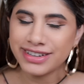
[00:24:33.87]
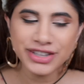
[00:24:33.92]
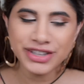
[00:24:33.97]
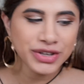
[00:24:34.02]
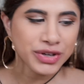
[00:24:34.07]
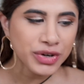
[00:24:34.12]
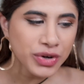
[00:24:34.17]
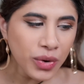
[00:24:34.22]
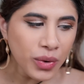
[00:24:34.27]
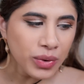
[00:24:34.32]

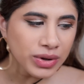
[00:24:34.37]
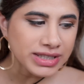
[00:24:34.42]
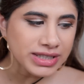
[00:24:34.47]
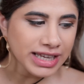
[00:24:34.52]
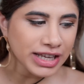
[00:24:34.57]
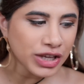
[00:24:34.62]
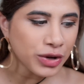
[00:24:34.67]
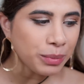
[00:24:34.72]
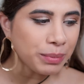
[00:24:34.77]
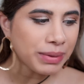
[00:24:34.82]
You know, it's
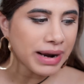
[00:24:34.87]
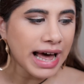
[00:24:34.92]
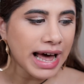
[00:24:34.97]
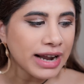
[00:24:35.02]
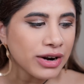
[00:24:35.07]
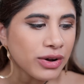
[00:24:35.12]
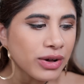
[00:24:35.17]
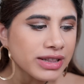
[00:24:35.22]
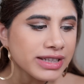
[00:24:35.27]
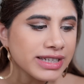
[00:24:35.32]
like you
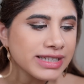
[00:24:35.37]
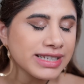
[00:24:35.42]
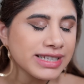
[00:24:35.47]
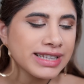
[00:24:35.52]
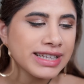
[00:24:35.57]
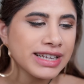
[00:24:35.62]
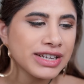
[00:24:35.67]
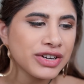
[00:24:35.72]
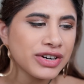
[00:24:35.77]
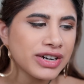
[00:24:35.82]
plan all this
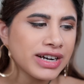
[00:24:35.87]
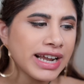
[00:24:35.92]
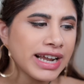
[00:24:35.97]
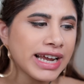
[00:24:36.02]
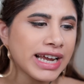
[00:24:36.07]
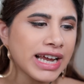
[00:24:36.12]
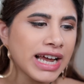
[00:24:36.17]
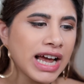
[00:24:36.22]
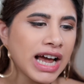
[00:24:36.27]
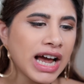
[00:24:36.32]
and then you're like,